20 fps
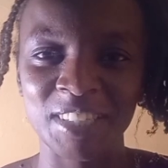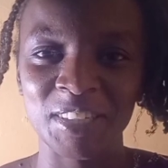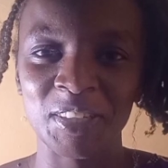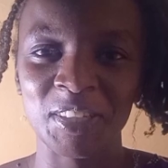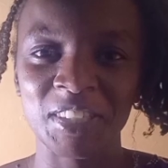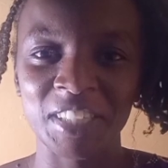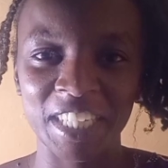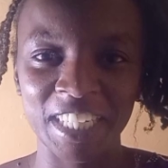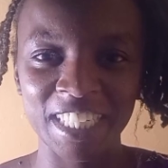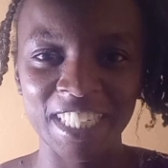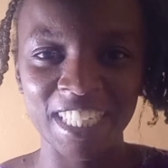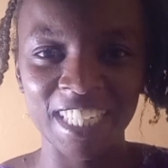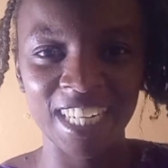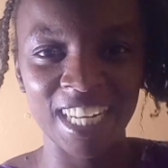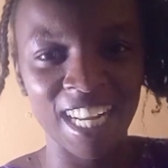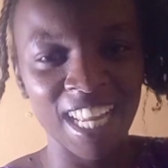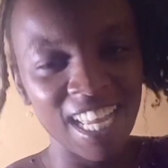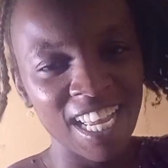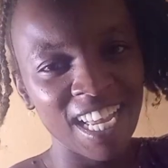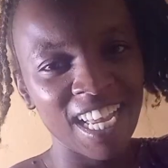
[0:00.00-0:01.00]
your schedule
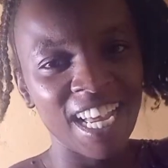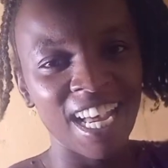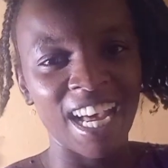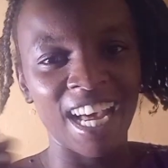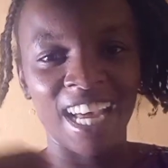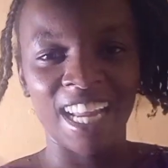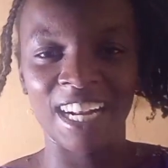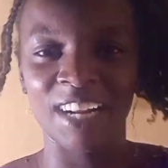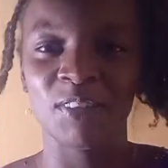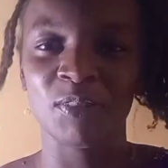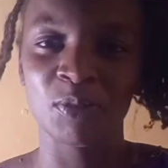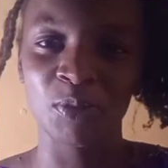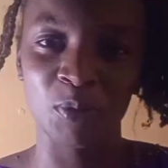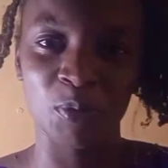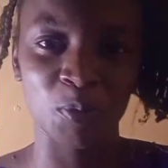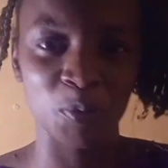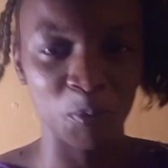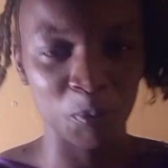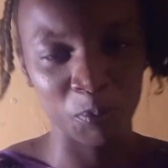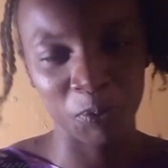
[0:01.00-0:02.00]
allows you
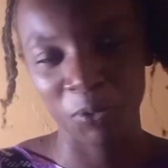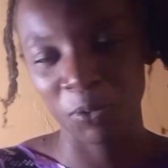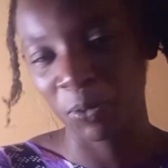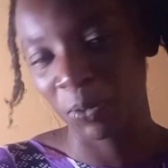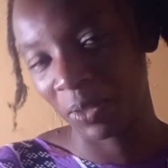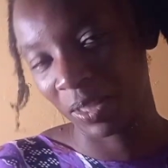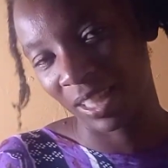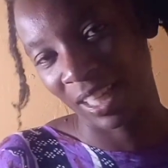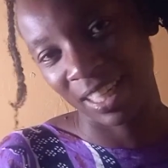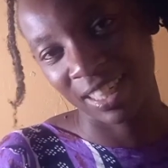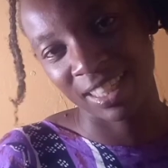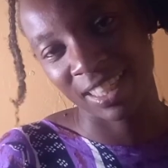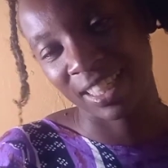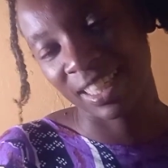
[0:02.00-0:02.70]
to homeschool that